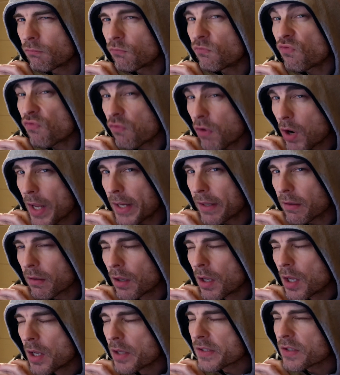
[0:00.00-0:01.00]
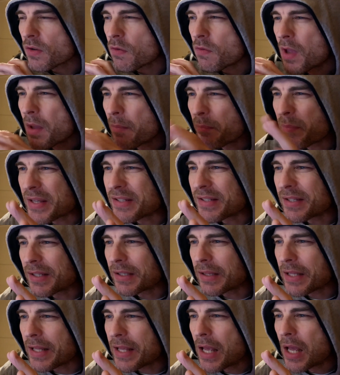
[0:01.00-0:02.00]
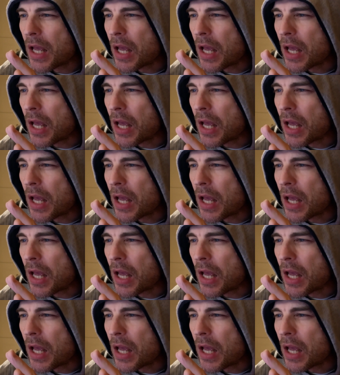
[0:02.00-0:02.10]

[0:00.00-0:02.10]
Right. So basically,